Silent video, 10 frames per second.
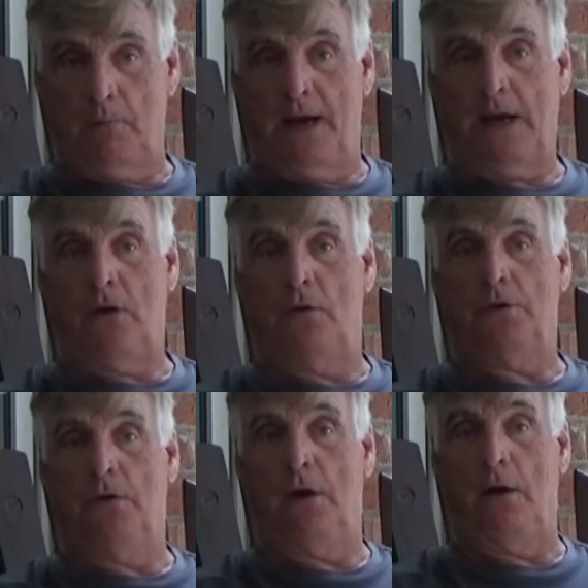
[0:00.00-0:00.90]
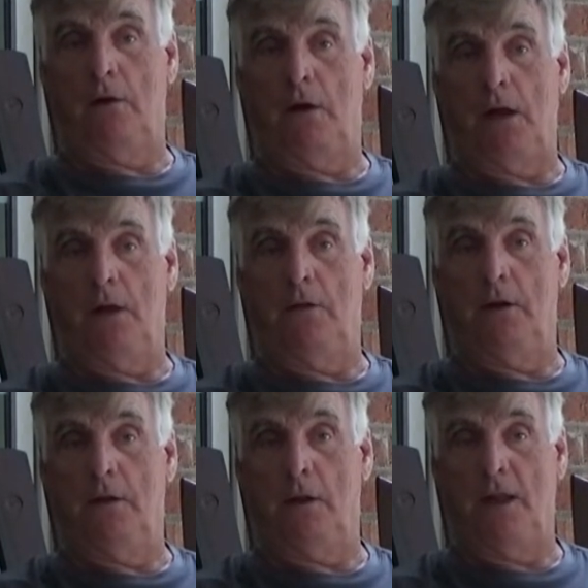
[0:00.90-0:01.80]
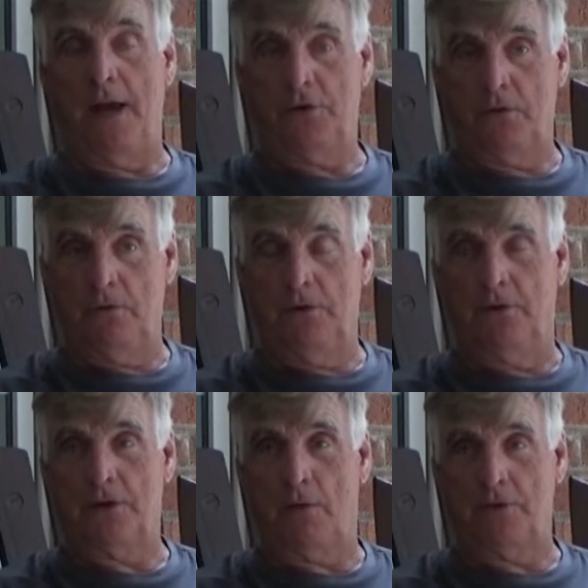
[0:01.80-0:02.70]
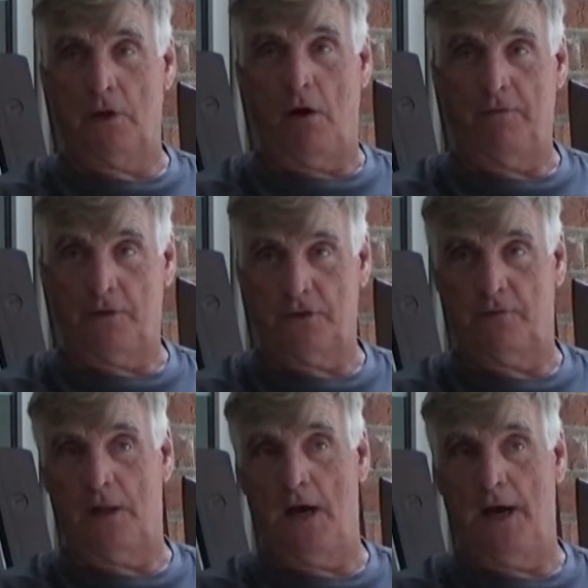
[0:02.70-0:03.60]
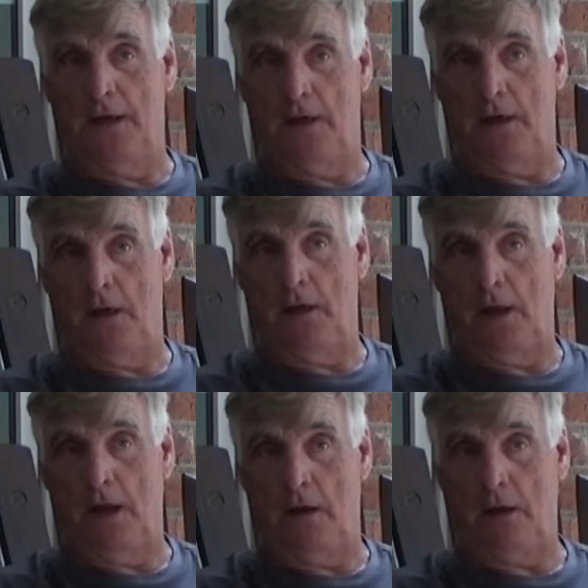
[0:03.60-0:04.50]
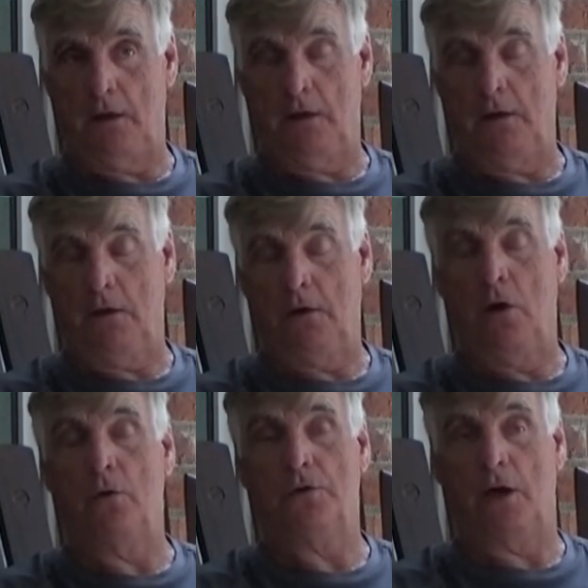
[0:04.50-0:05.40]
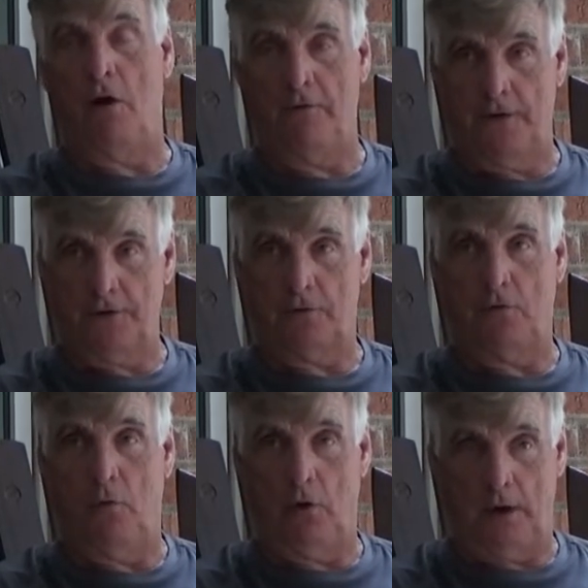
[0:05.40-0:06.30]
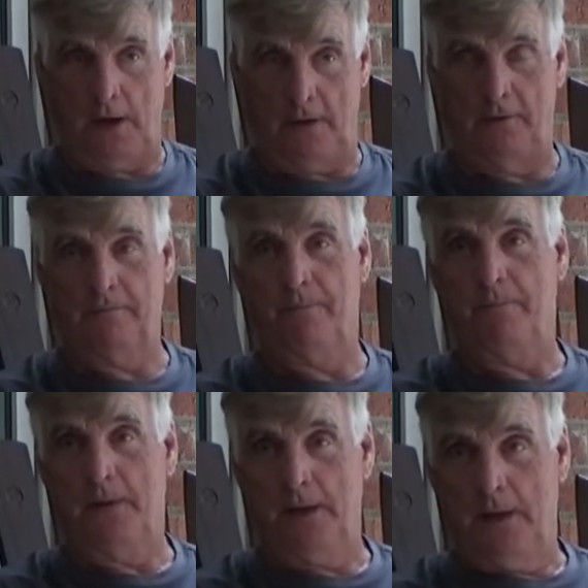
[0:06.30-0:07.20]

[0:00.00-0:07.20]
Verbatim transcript: I was a running back coach there, and then the last two years I was the offensive line and, and coach and offensive coordinator.